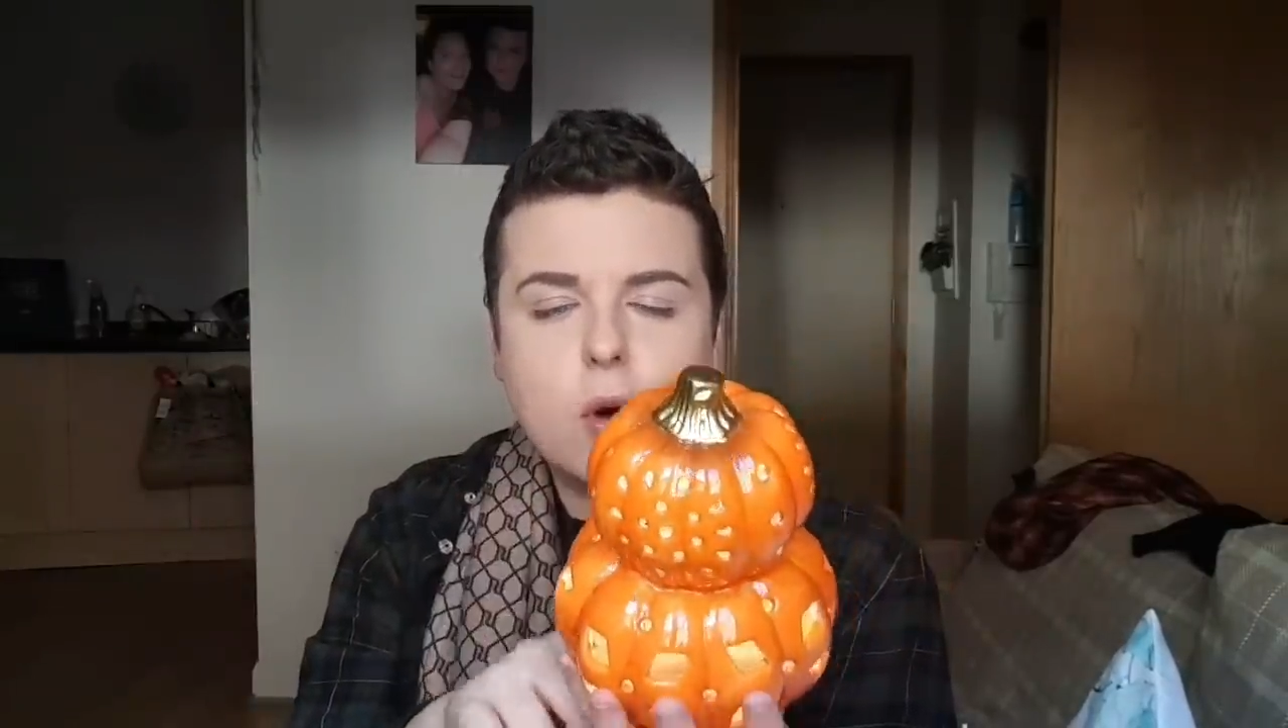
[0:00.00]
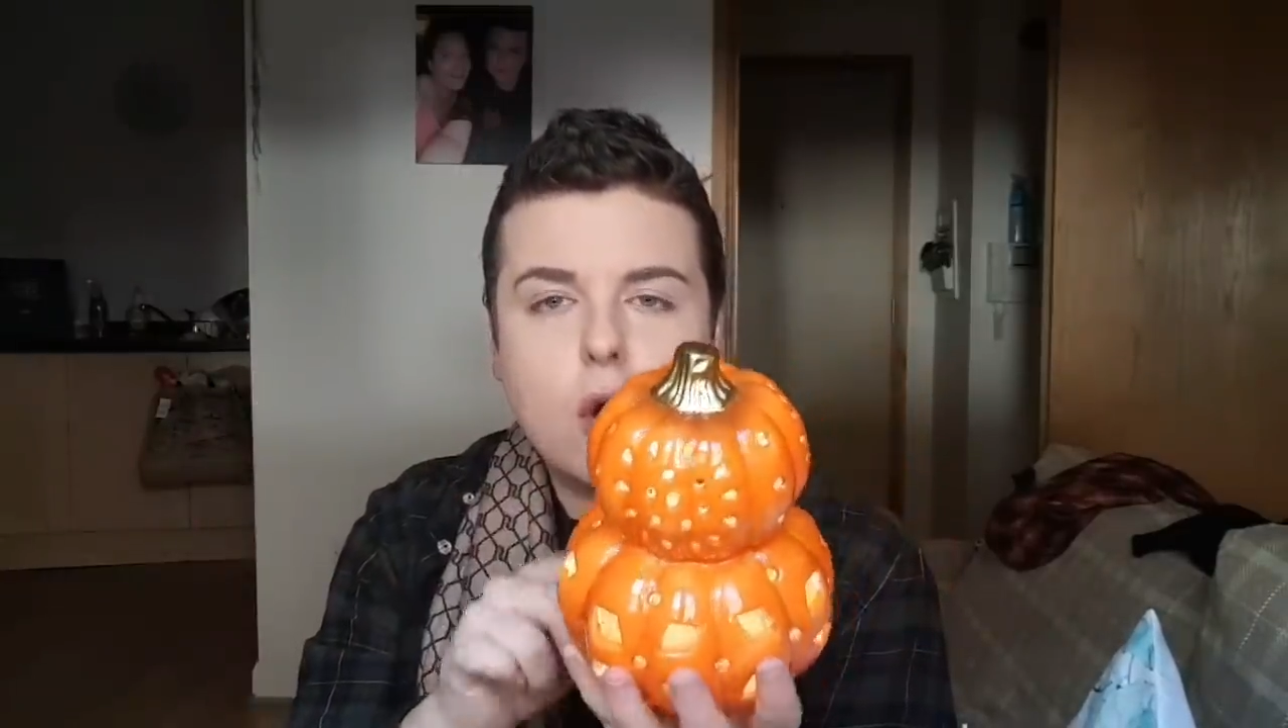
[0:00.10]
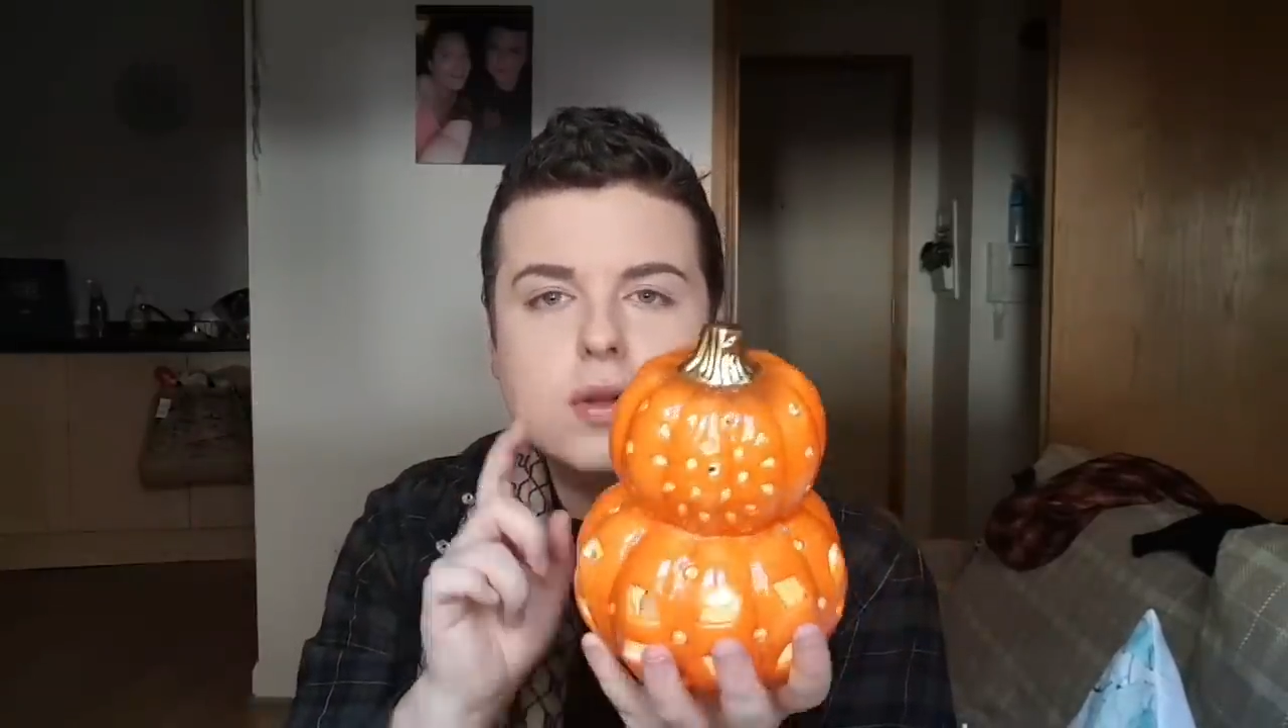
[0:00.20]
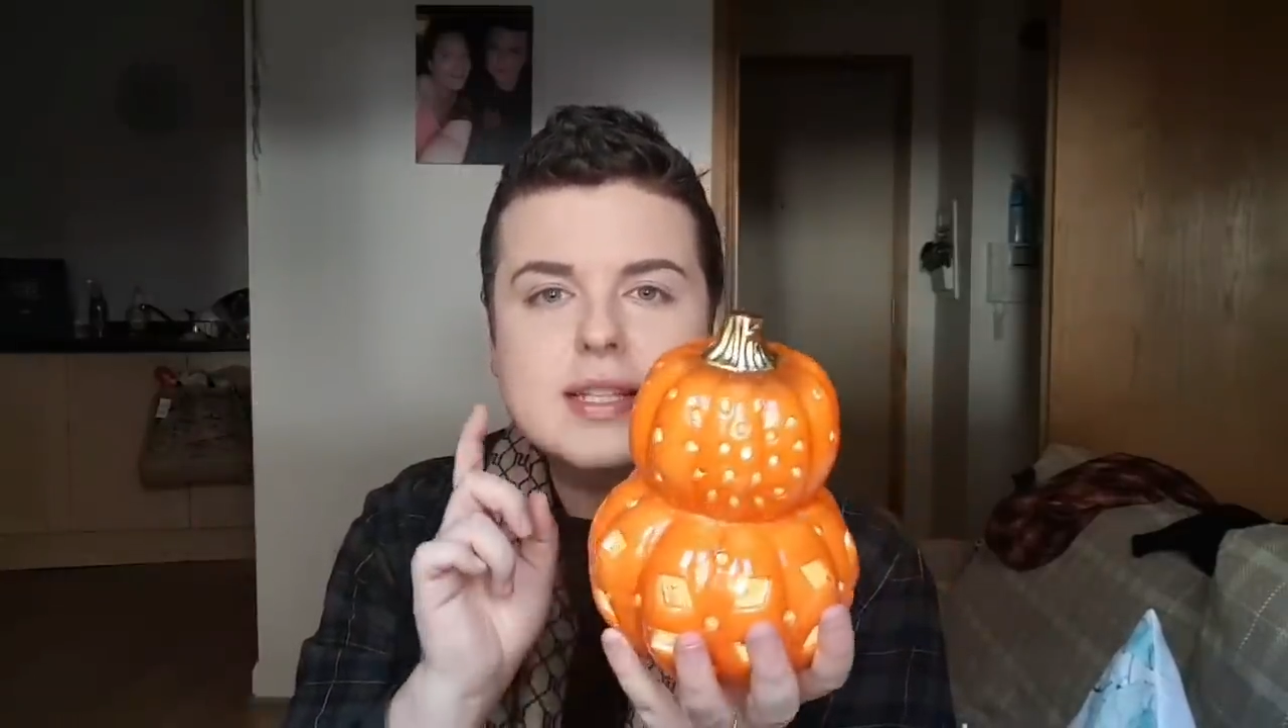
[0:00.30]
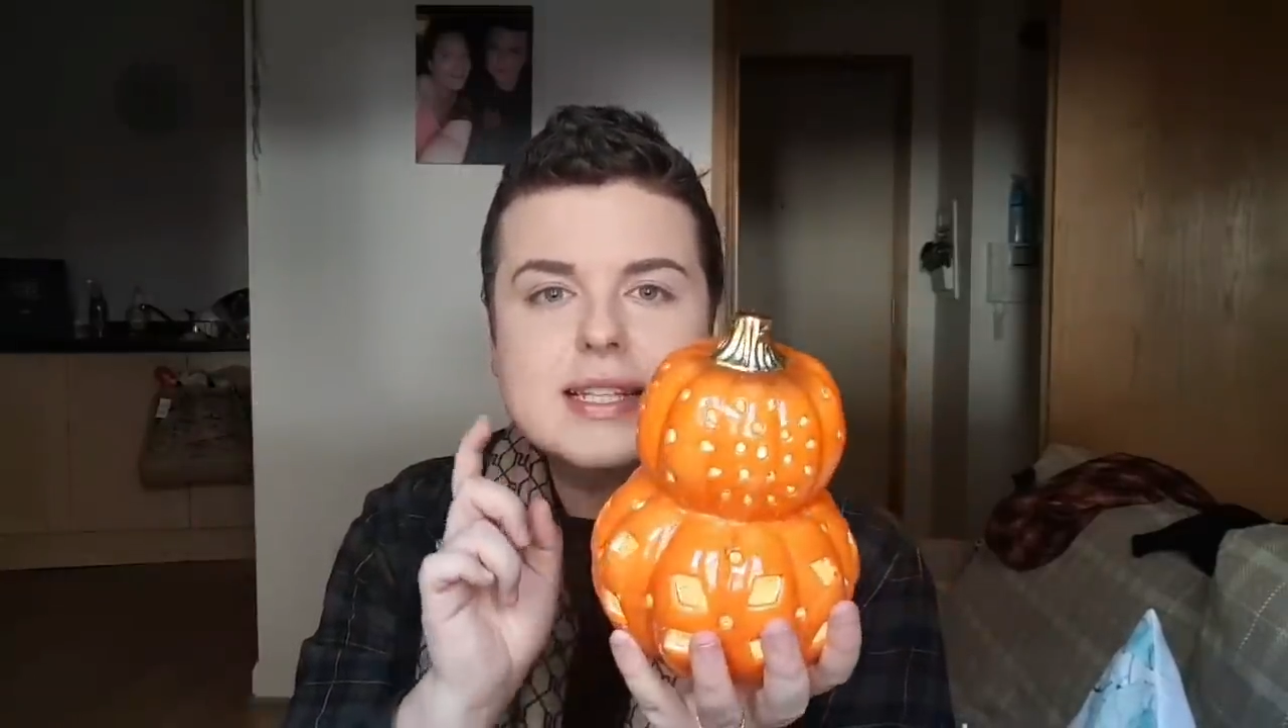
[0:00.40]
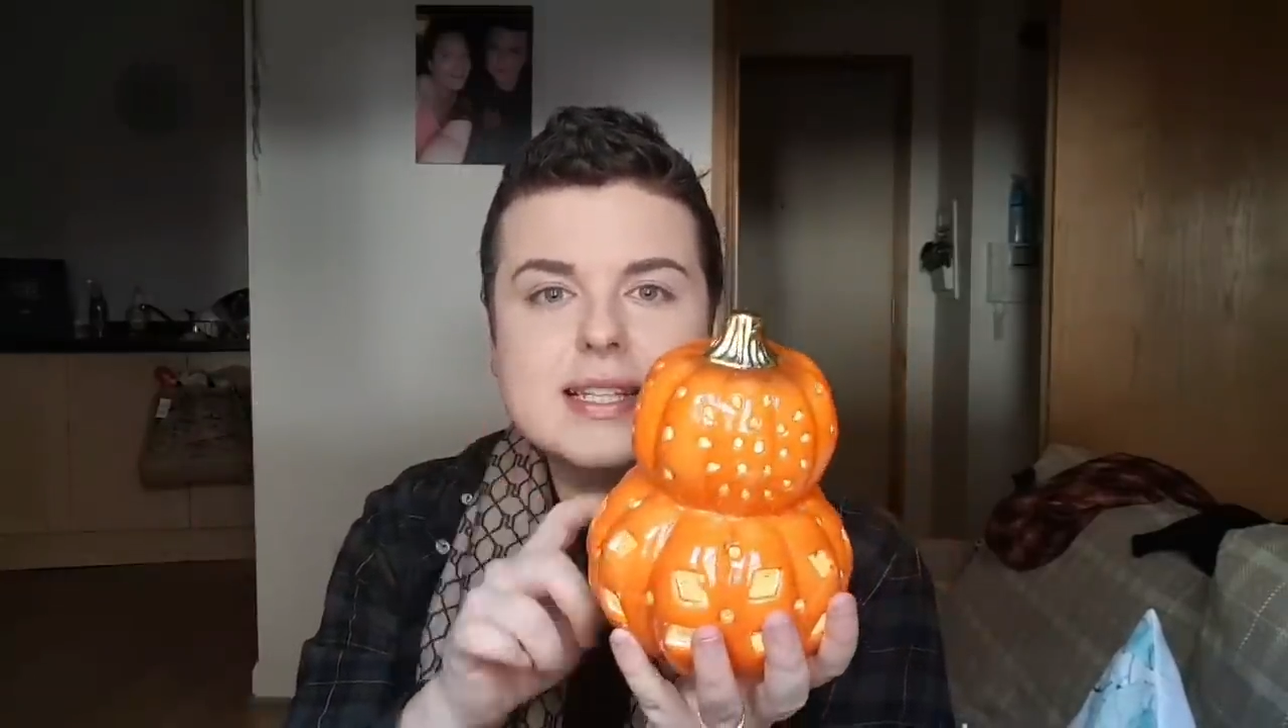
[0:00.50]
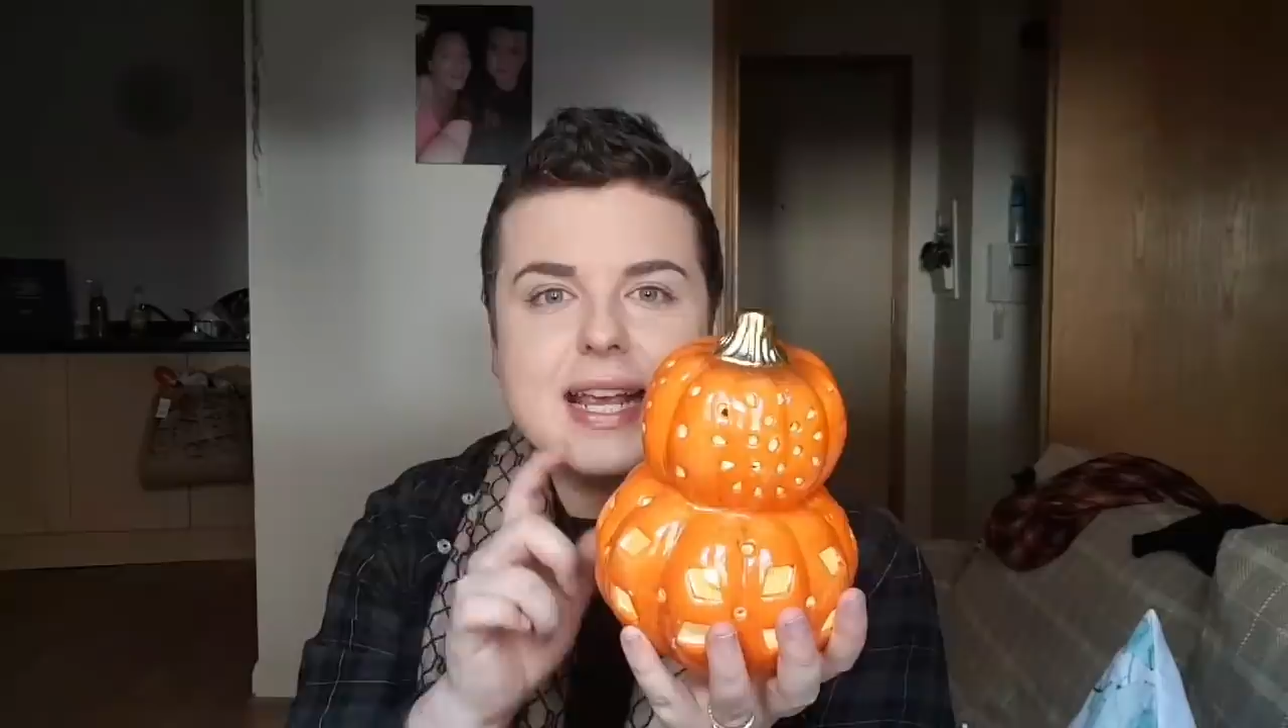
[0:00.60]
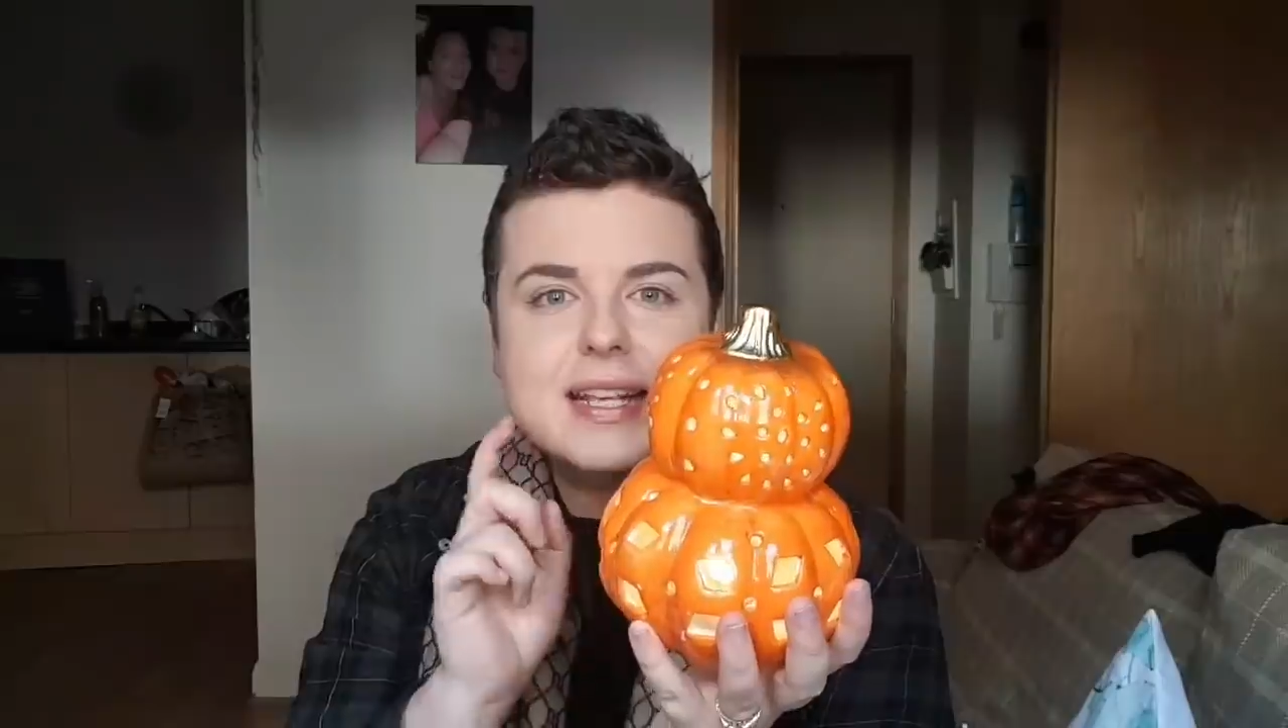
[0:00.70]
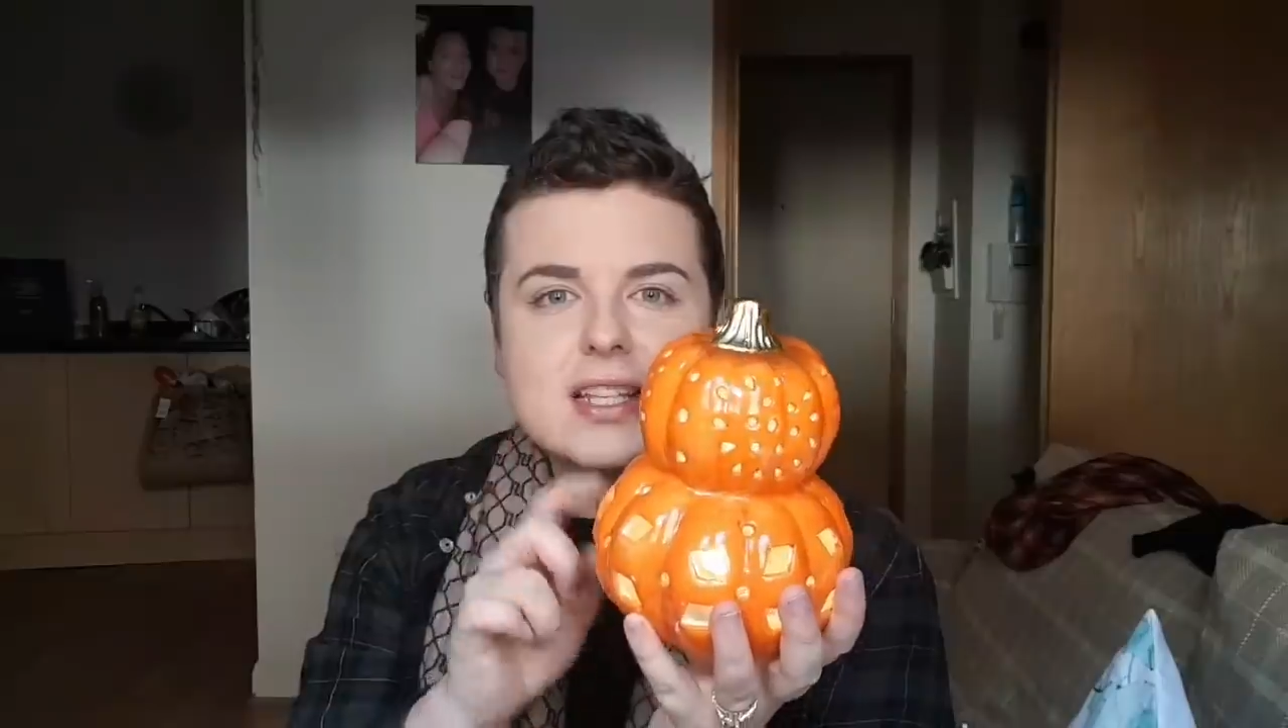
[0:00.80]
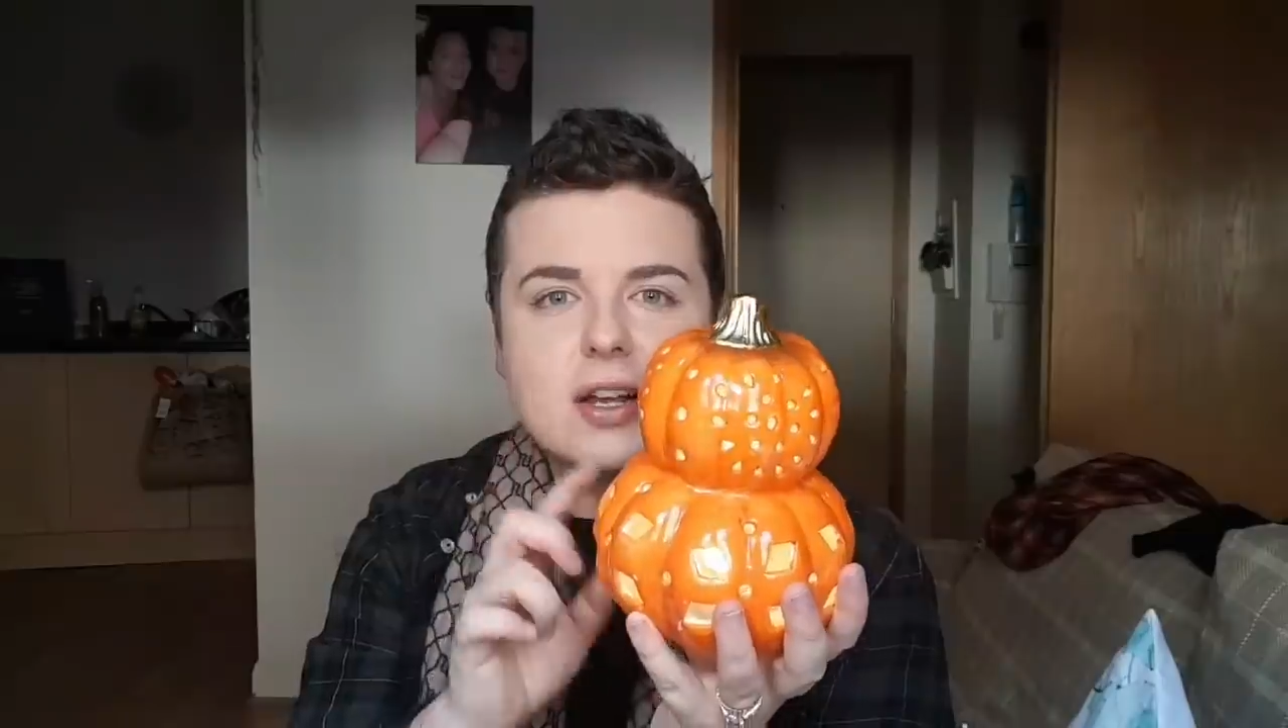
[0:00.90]
was
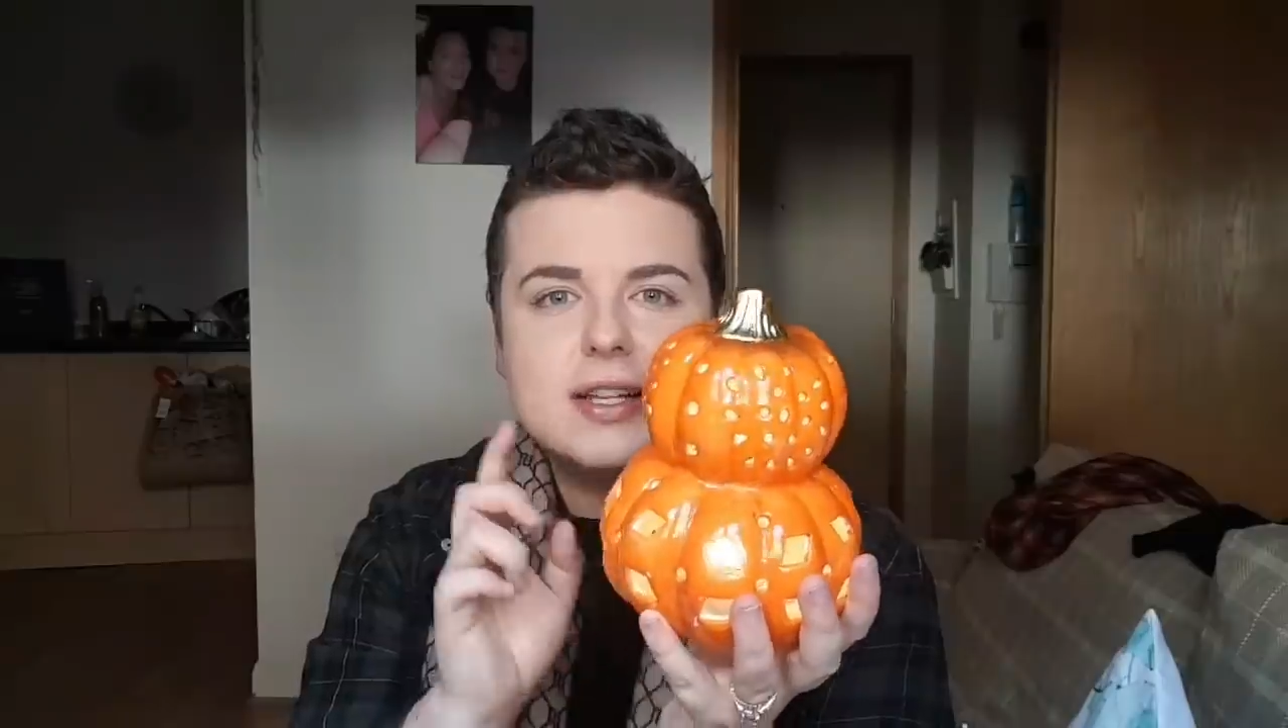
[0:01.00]
six